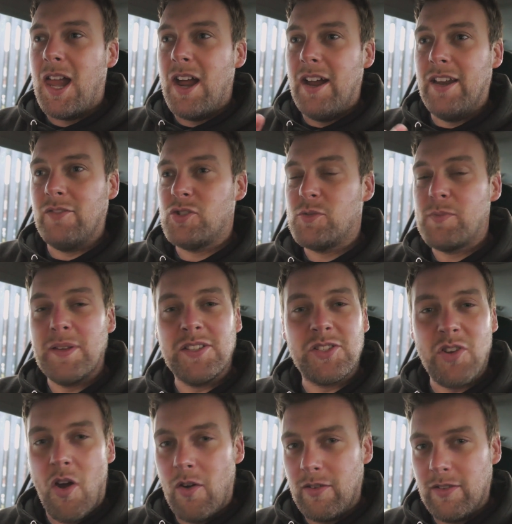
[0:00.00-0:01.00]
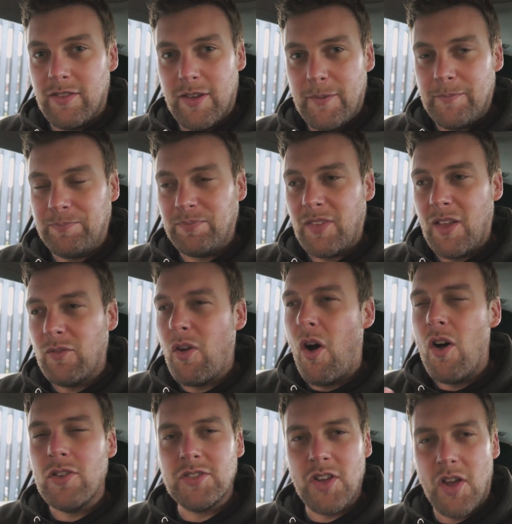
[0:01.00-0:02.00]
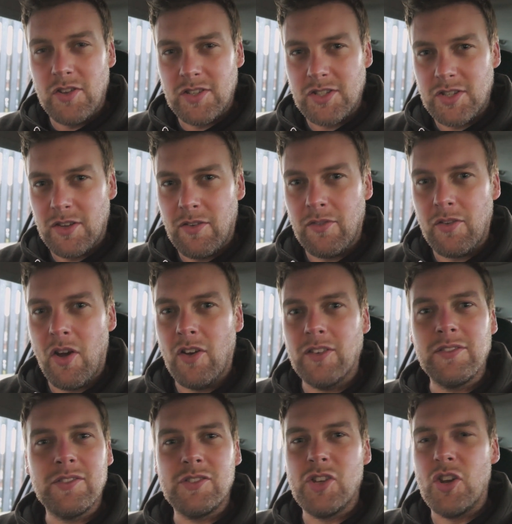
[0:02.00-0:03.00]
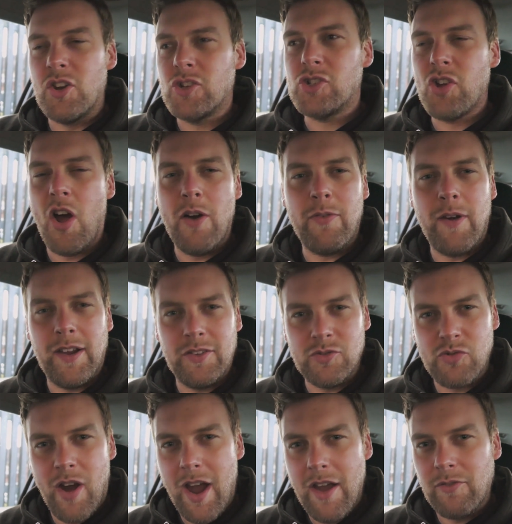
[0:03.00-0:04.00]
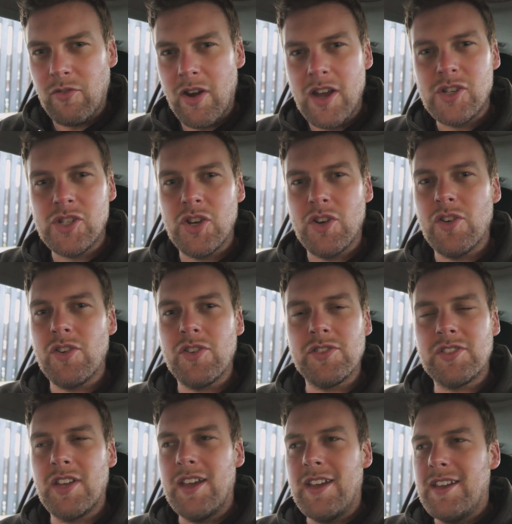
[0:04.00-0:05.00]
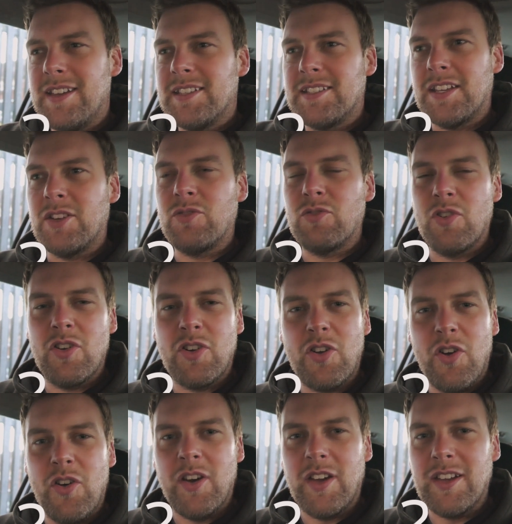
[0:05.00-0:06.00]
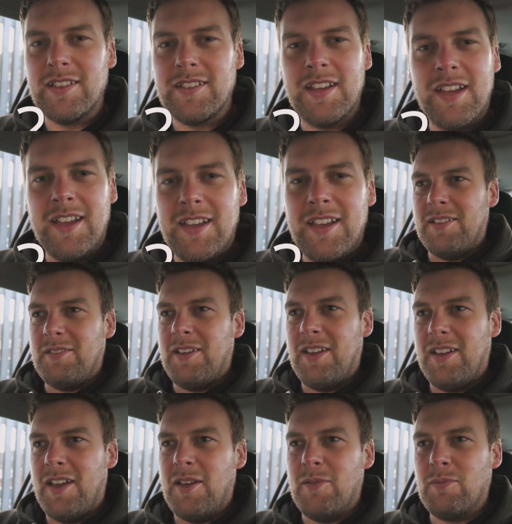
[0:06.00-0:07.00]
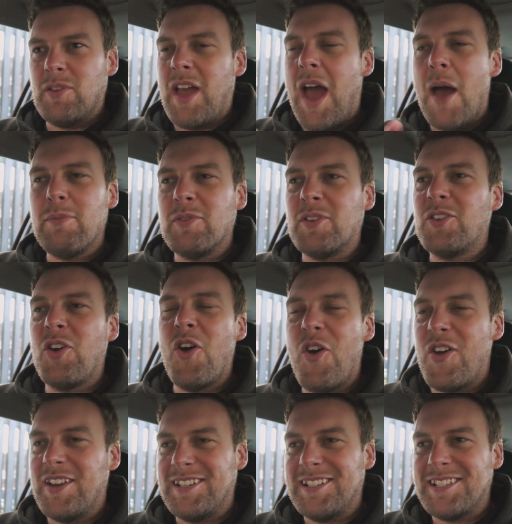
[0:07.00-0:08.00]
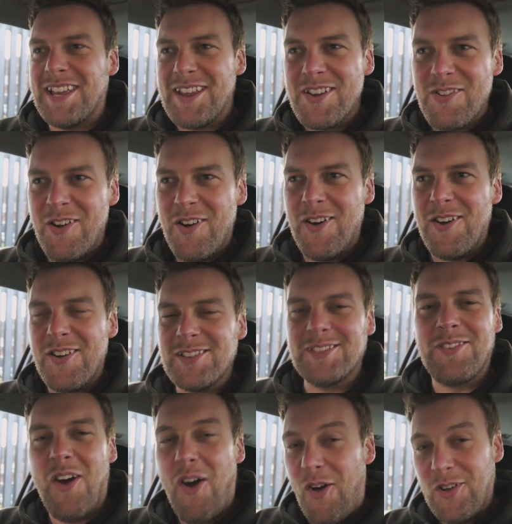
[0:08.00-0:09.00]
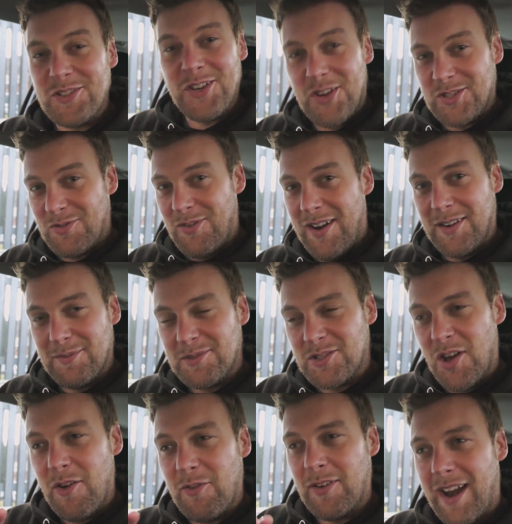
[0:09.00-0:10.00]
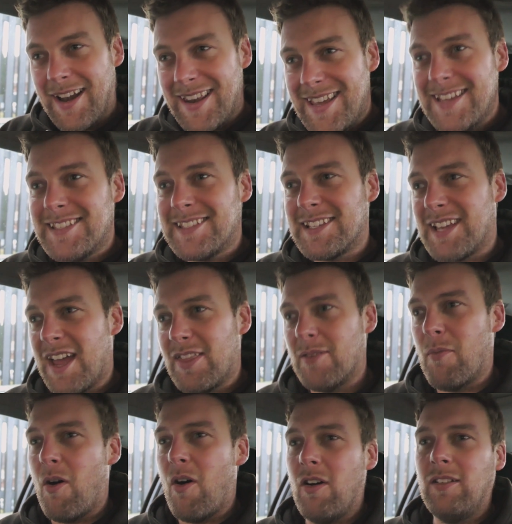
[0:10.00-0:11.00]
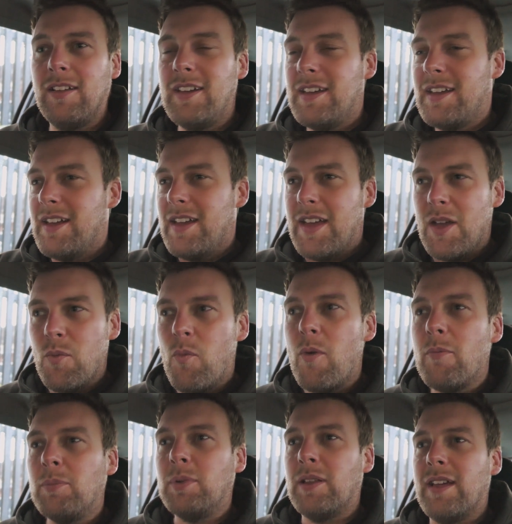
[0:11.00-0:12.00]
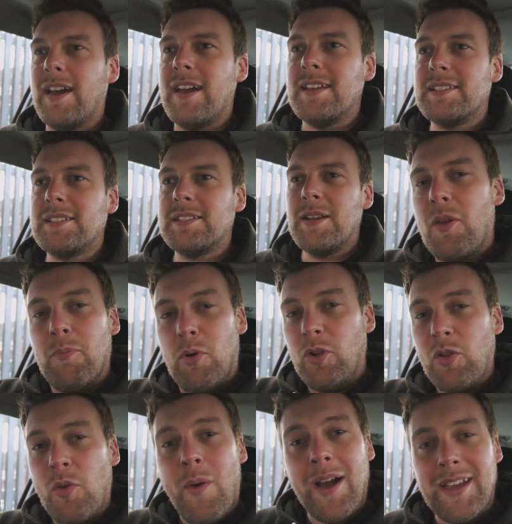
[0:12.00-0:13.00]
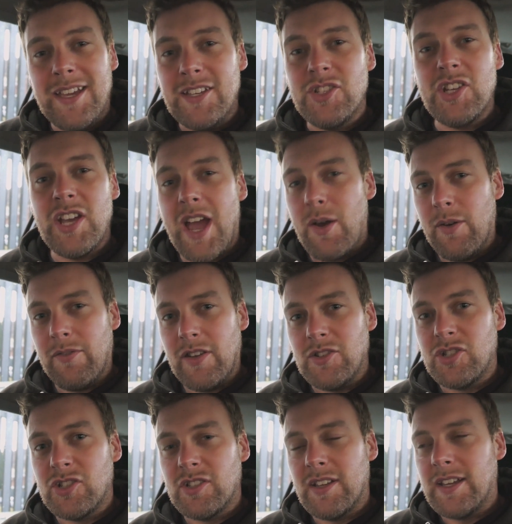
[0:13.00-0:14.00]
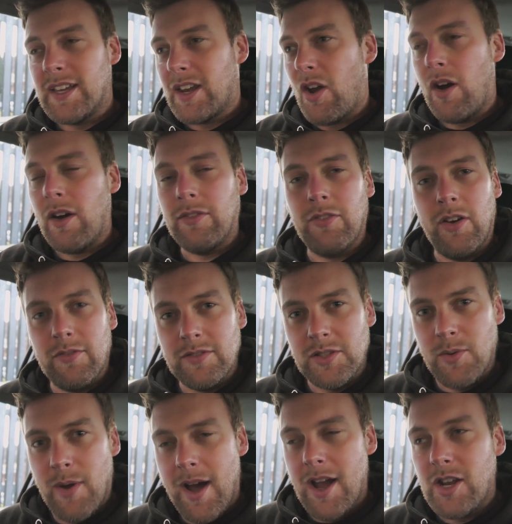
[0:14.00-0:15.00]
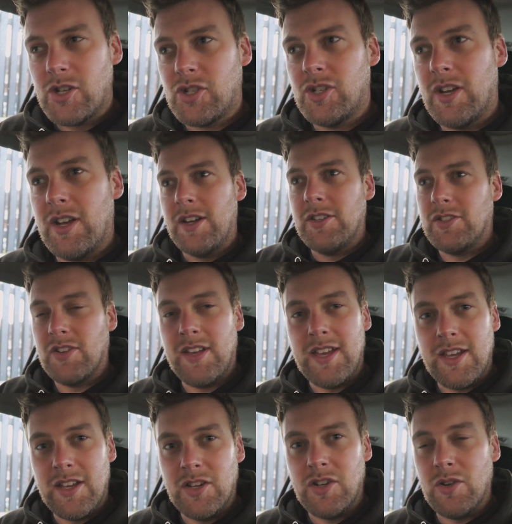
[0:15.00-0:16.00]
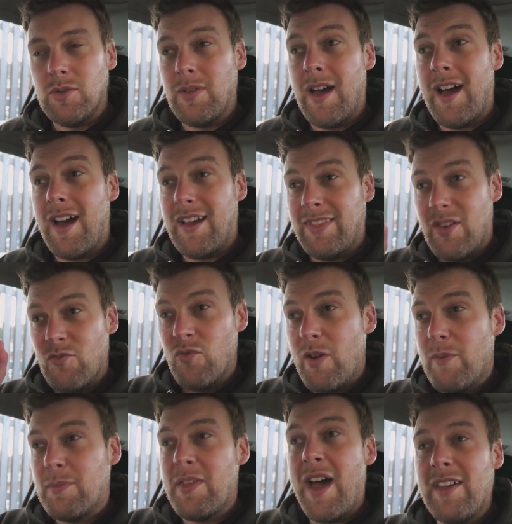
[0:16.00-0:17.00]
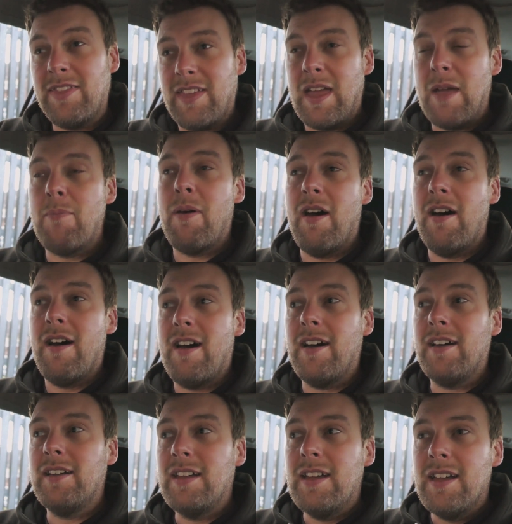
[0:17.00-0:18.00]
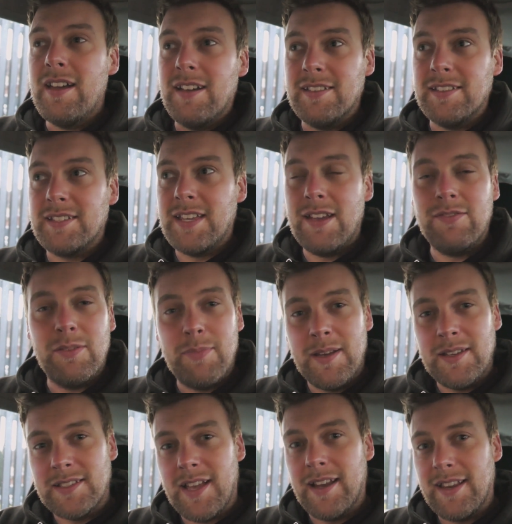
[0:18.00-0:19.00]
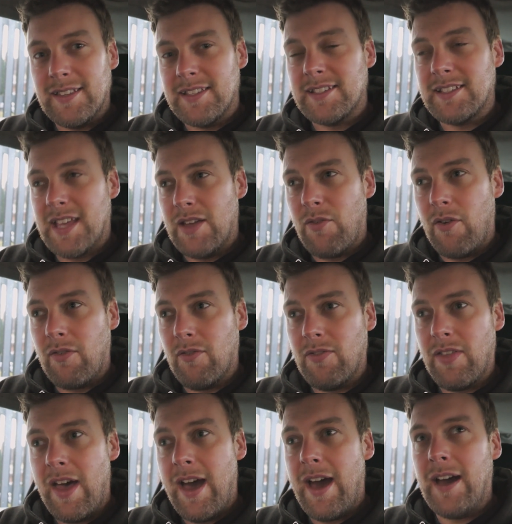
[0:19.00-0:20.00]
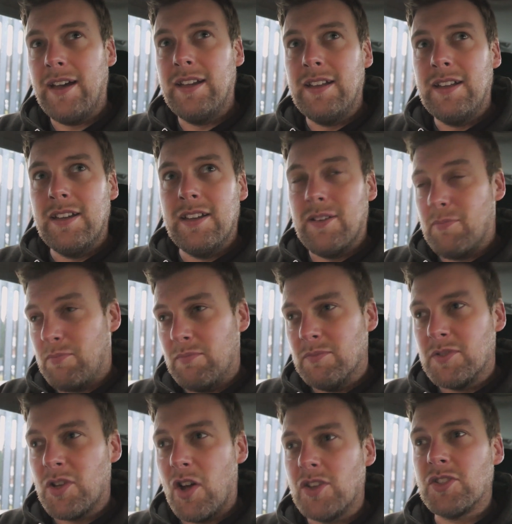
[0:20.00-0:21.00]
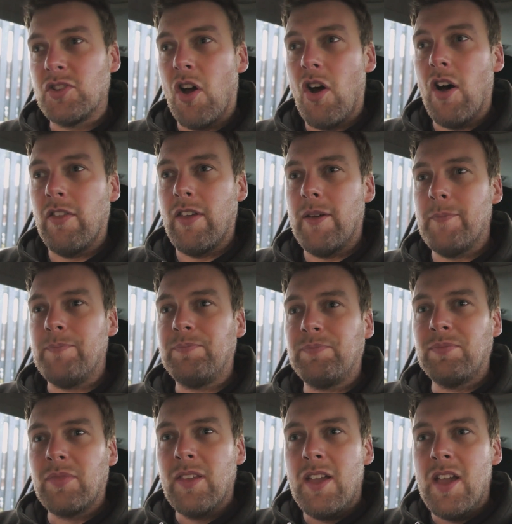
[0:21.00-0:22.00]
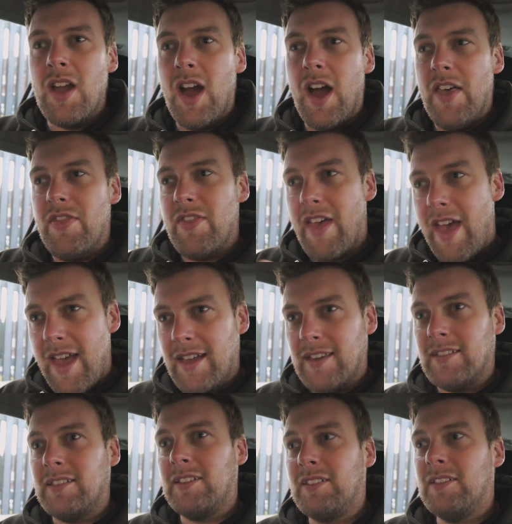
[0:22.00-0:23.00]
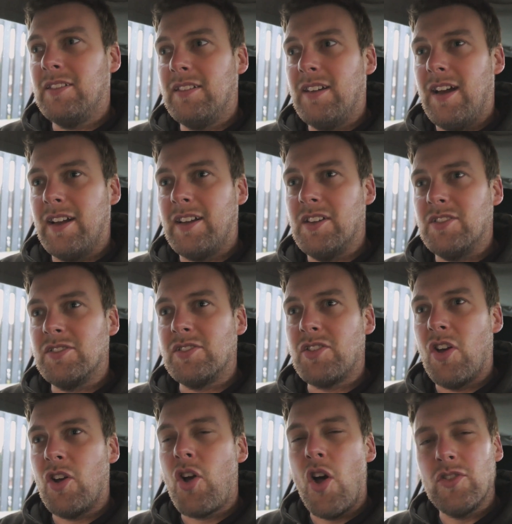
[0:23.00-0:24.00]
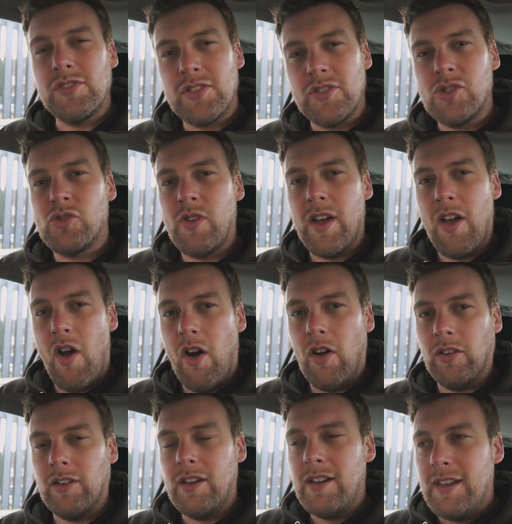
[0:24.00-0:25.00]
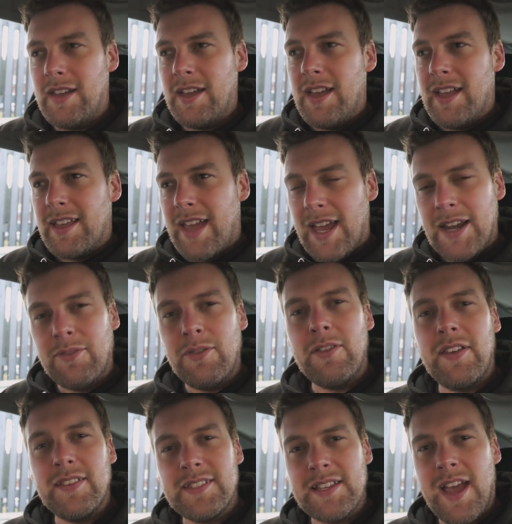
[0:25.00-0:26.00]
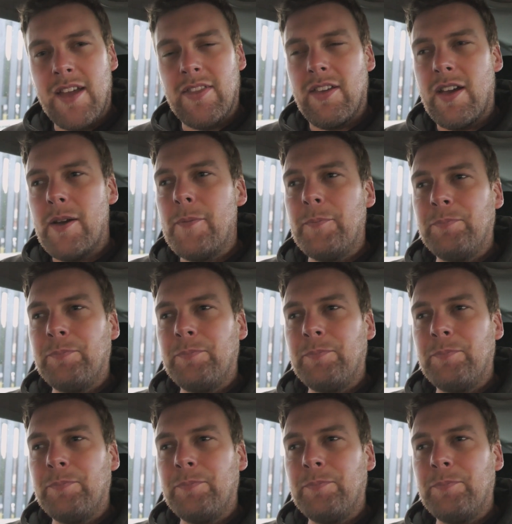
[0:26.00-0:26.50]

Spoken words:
and I've just been storing them. I've got all sorts of stuff. I've got, you know, short final drive ratios, synchro coated, carbon coated synchros. I've got all sorts of random stuff and I need to get them all in one place, pull the white EG out eventually and get it off over to Ash so he can do that, and then rip that thing apart and save the bits that I need to save off of that and sort of store them, and then I can sort of concentrate on getting everything together